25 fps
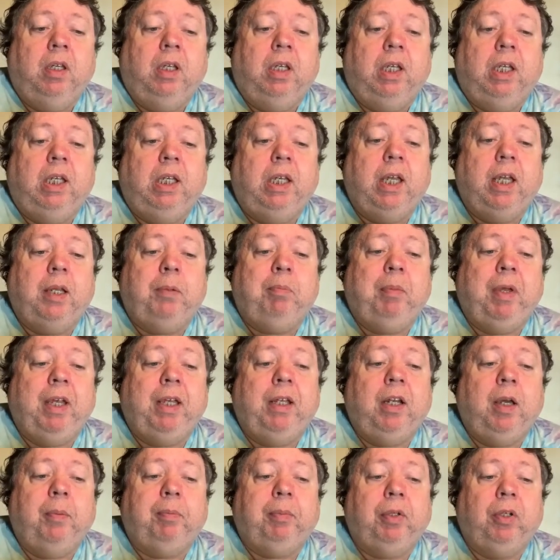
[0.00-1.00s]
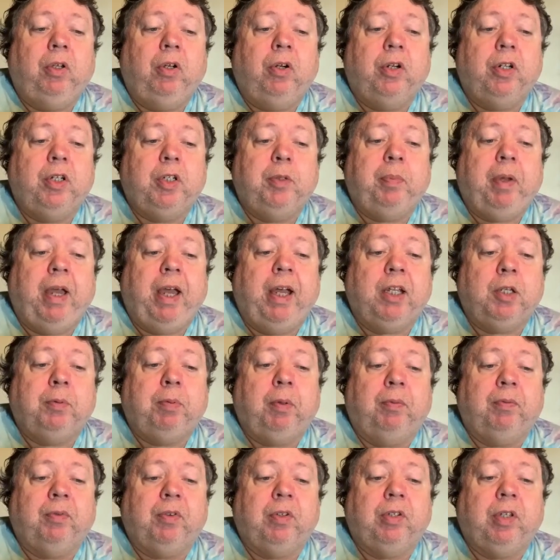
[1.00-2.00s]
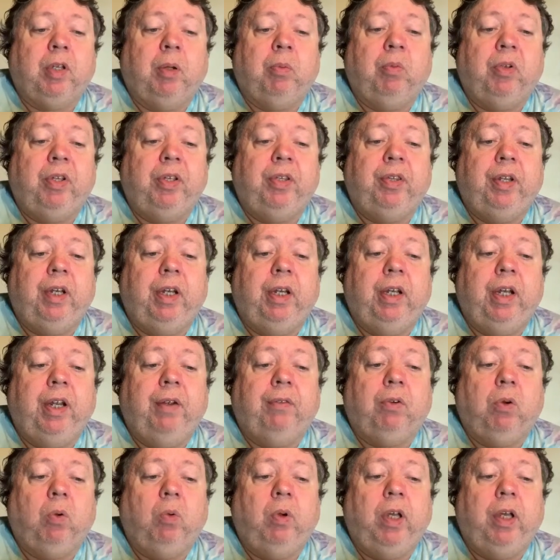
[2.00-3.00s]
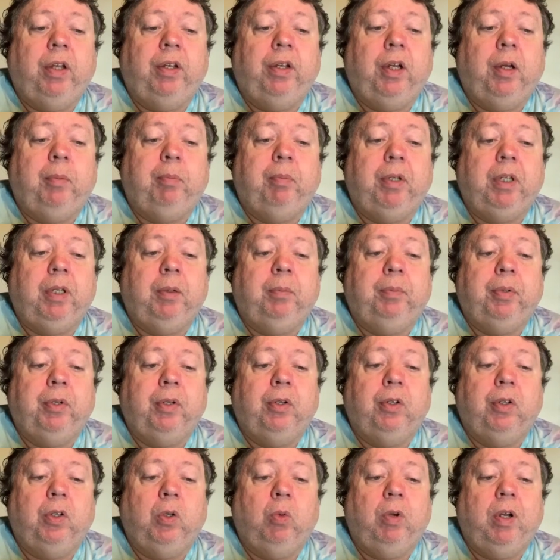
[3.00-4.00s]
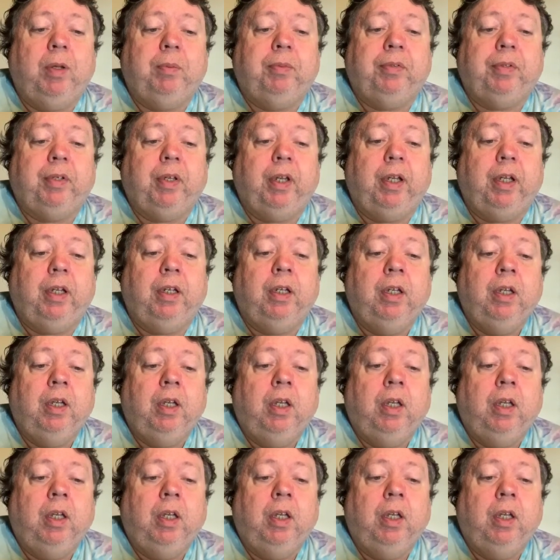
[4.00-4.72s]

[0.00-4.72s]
He had made up a large batch, but for some reason it never wound up being put on the website.